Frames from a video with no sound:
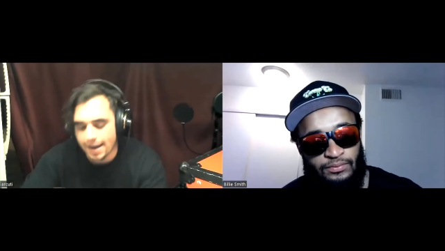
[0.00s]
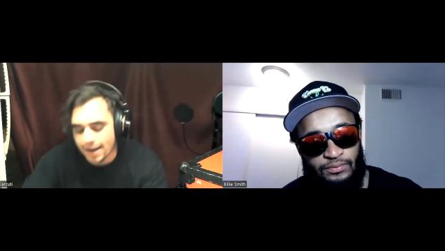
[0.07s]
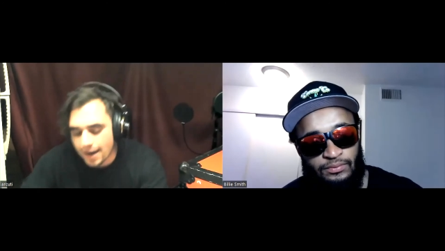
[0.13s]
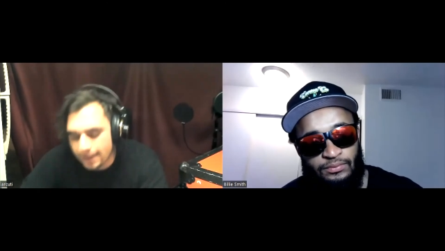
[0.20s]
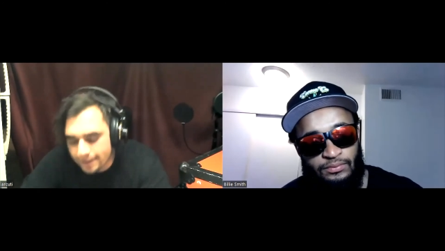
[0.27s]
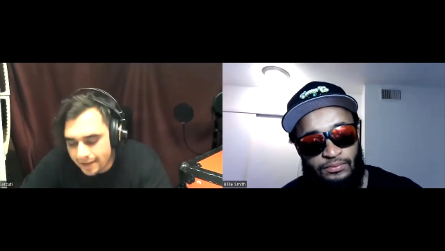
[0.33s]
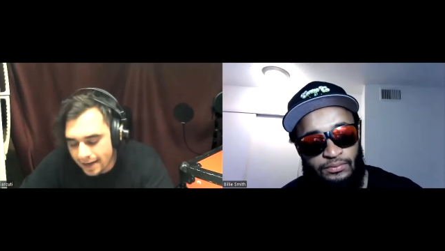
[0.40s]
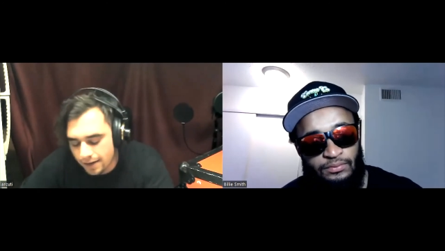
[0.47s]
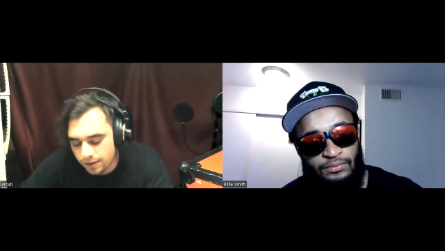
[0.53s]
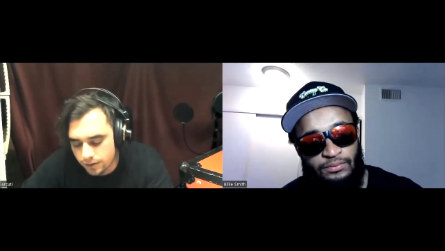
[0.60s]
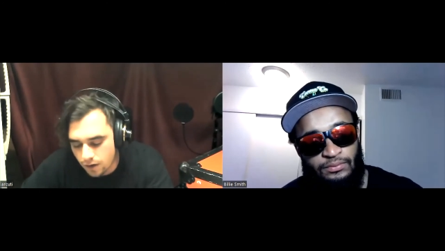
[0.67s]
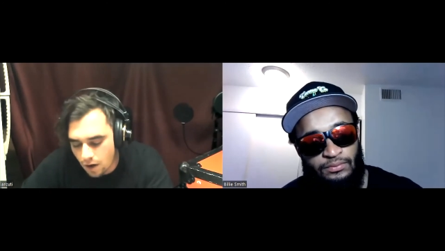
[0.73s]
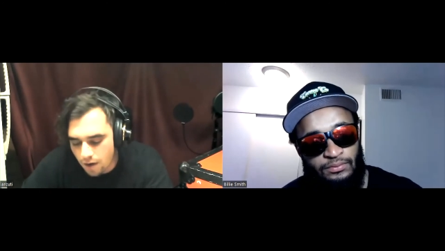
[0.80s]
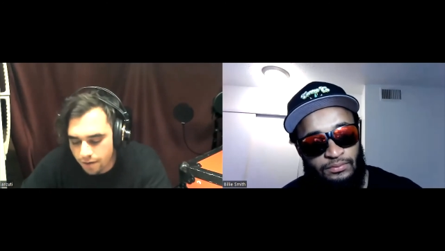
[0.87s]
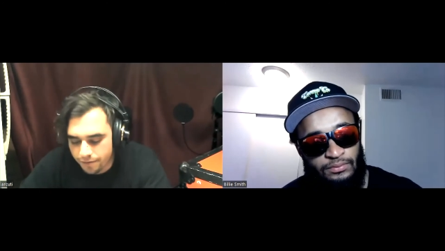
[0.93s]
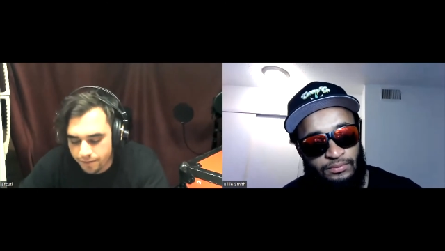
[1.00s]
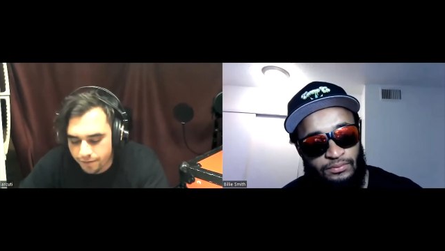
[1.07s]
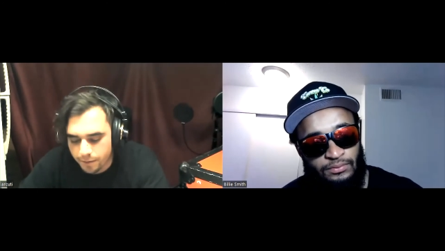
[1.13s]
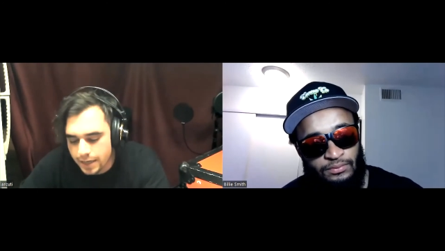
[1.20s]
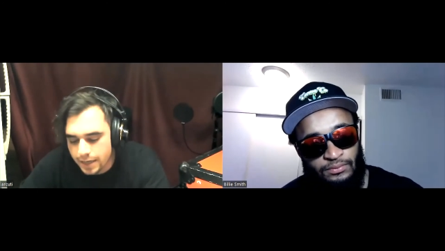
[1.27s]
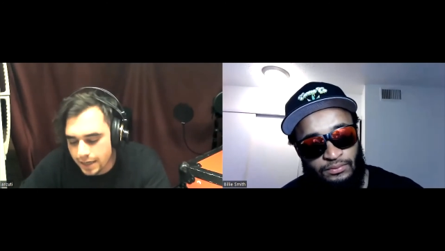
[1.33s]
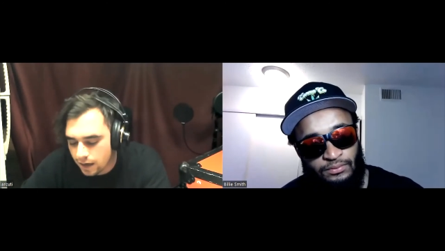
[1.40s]
Speaker 1: kind of tails off for
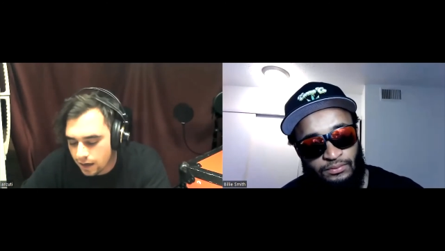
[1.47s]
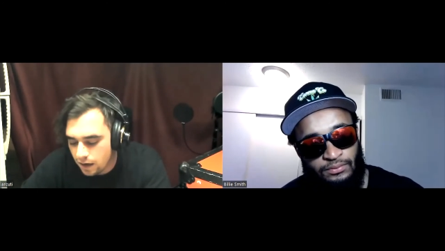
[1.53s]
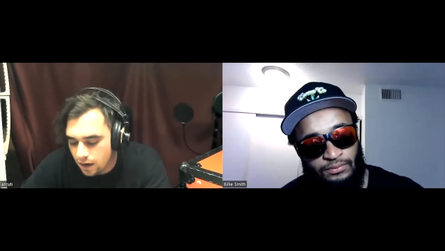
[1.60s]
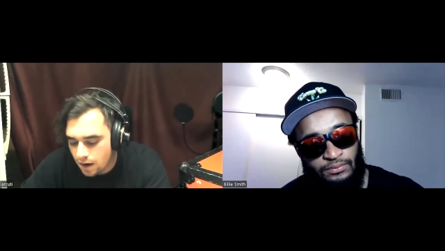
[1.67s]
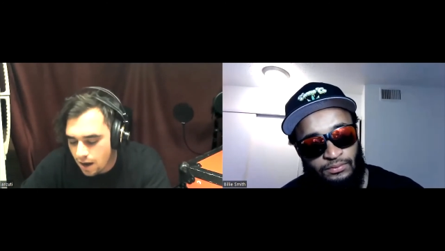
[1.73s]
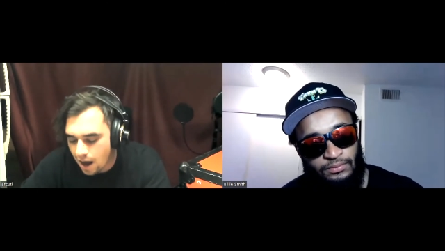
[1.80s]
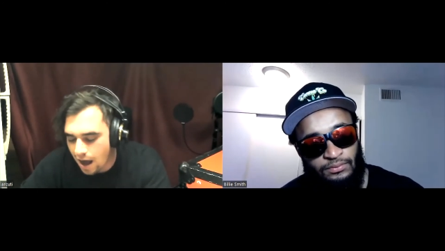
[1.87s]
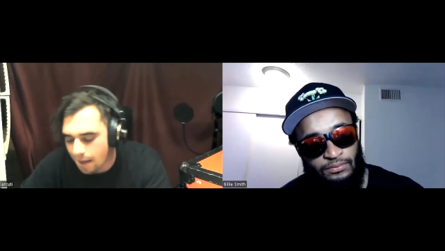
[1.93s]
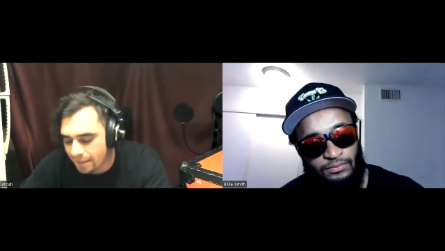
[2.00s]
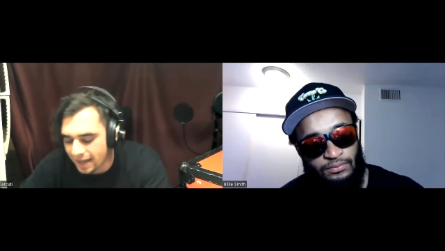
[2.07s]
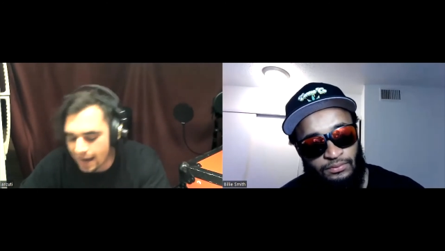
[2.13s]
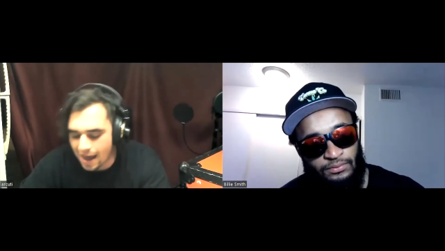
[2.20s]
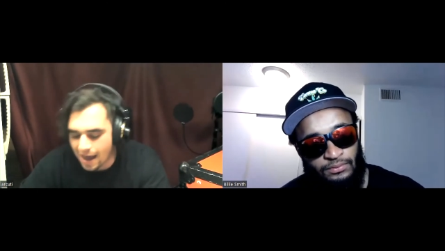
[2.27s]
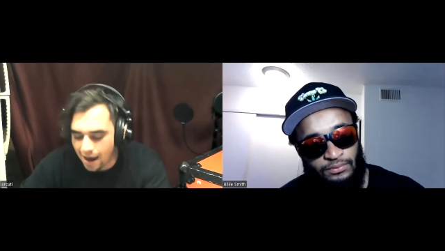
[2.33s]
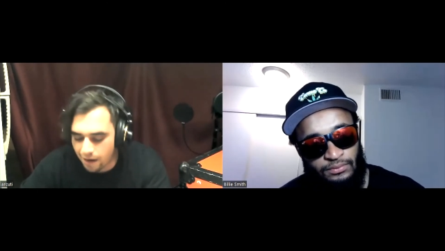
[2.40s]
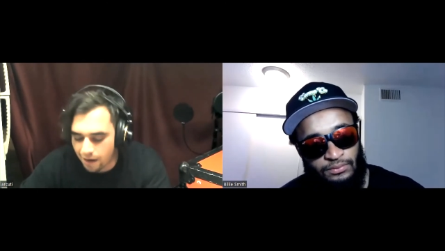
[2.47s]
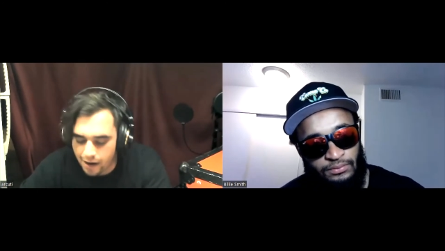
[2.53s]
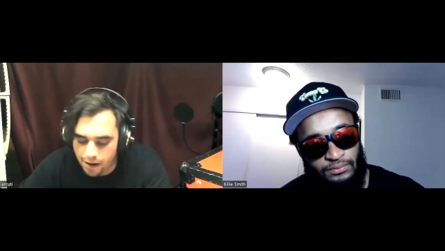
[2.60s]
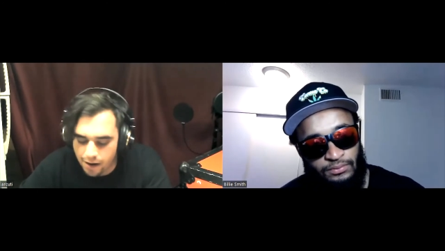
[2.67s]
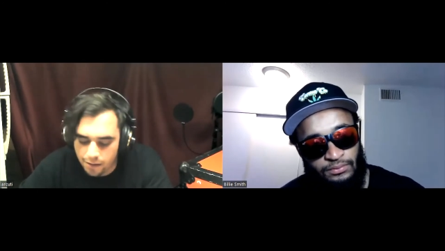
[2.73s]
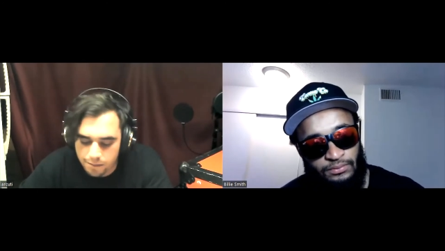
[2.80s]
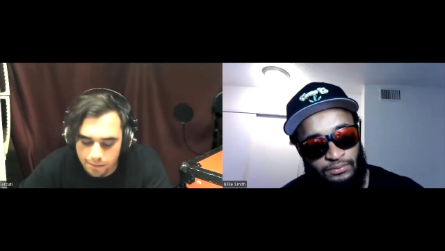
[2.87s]
me, I'm like, ah, I don't
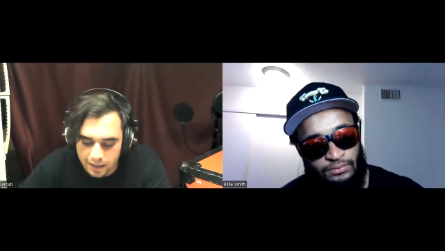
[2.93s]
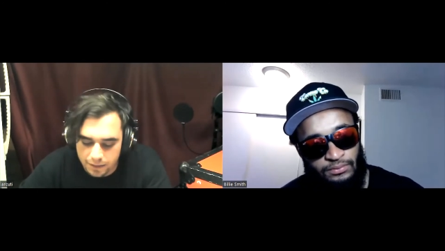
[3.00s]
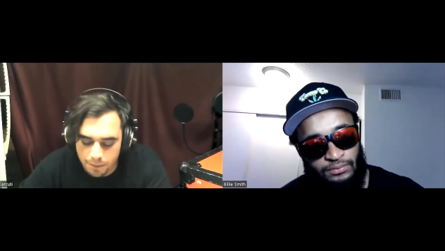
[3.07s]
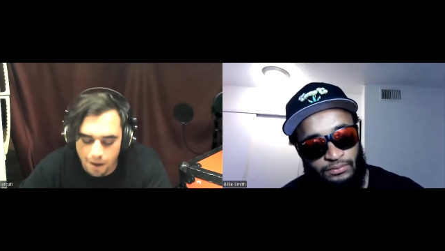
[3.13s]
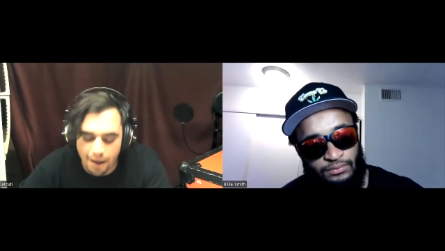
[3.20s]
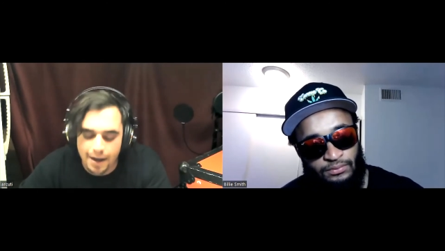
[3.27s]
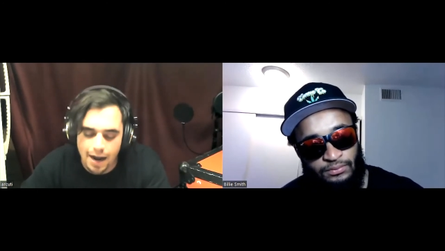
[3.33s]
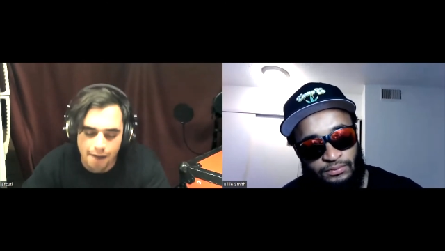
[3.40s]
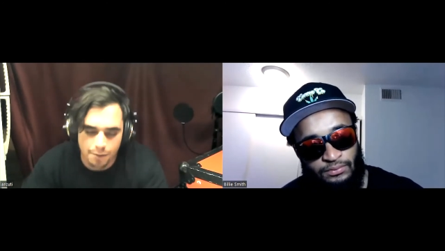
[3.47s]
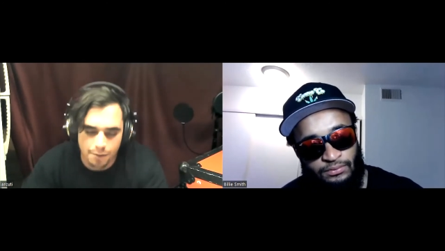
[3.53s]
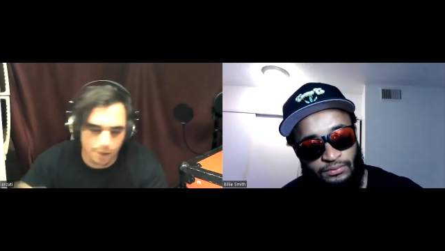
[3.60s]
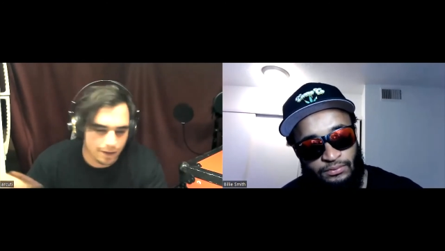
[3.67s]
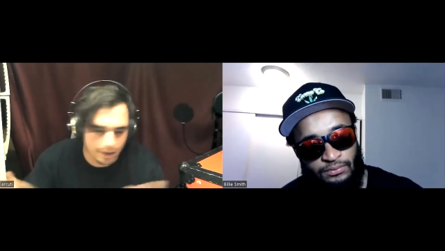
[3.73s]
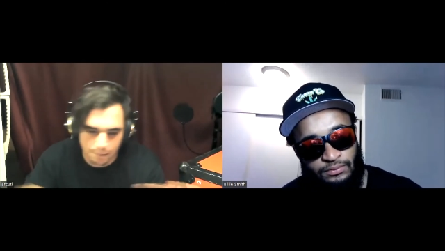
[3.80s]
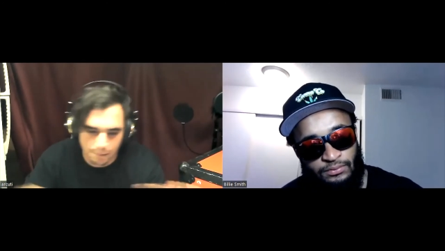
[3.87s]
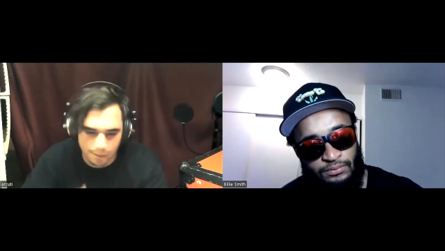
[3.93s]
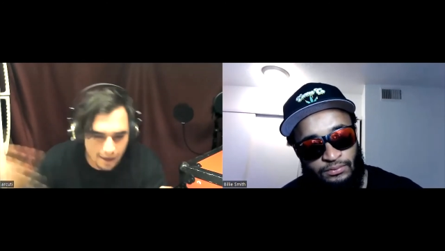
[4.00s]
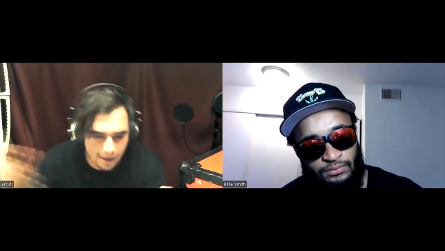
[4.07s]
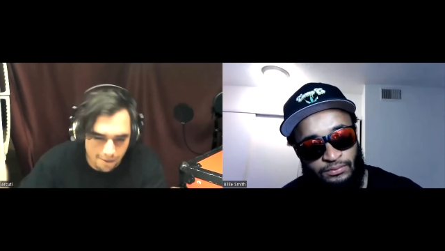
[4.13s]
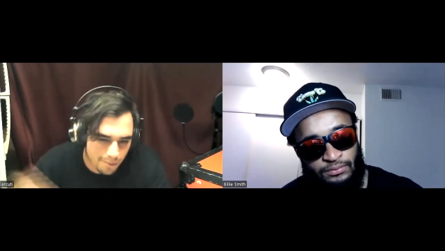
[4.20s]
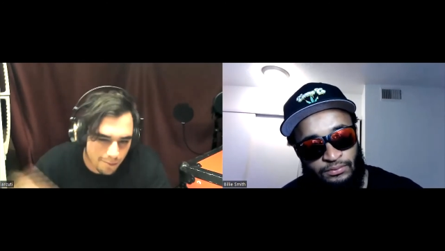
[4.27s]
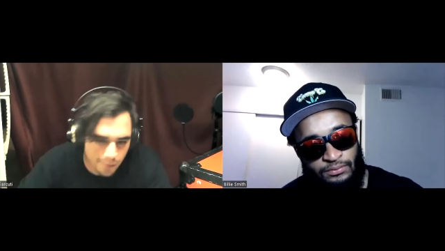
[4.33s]
know. It's probably not even worth it,
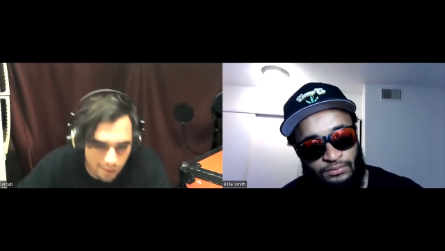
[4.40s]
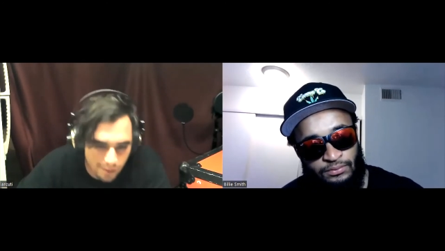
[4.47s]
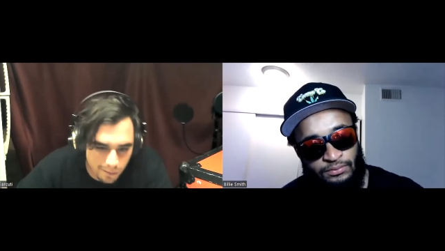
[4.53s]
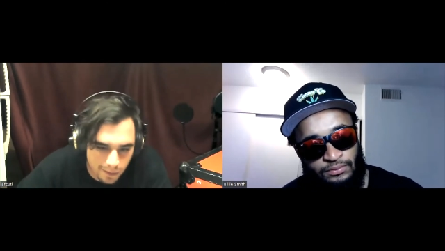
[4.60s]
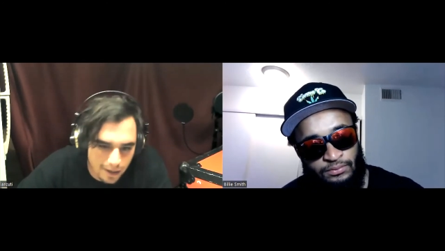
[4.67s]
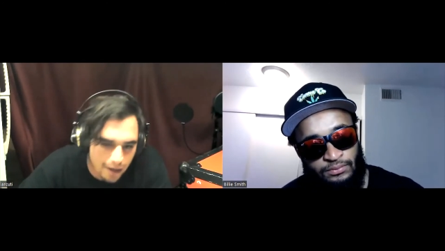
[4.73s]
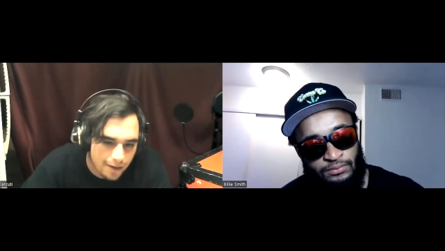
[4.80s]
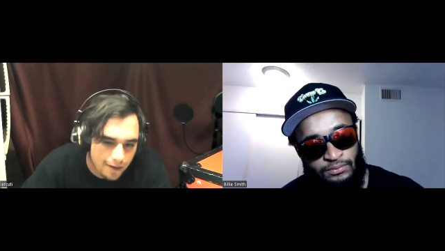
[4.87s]
whatever, blah blah blah.